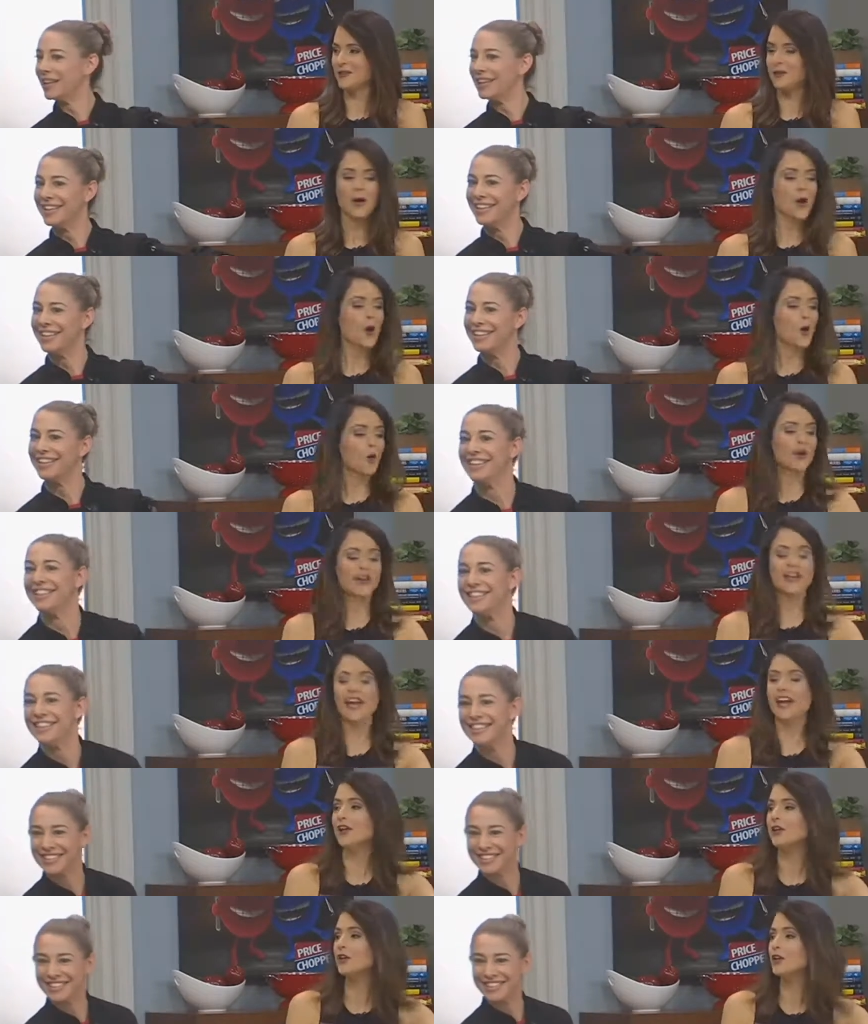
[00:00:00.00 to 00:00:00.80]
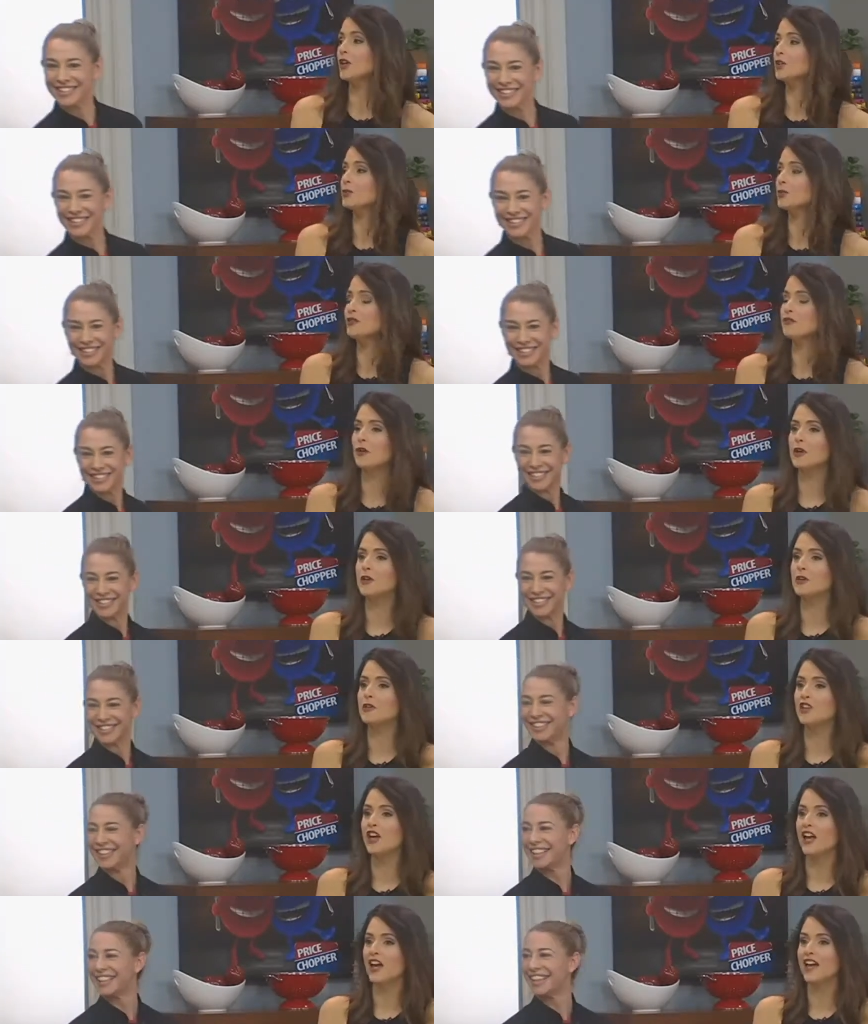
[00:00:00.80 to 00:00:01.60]
Speaker 1: you. we got a cooked one
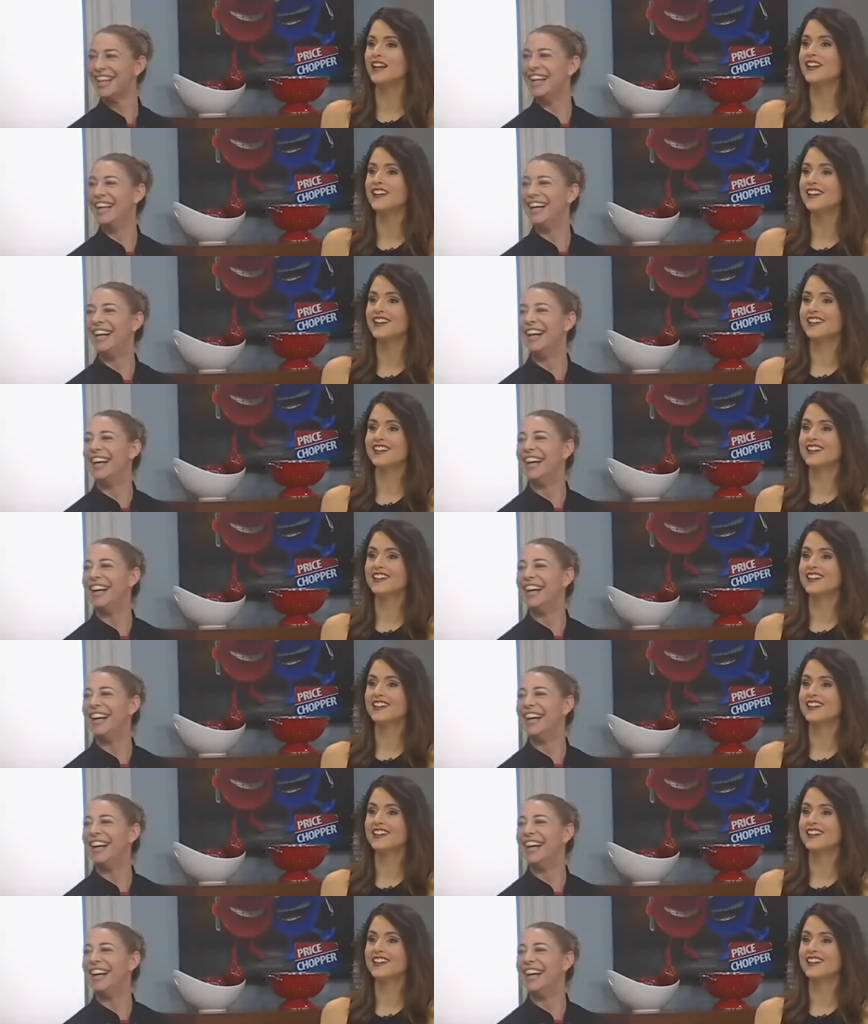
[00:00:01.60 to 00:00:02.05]
for you, Jay.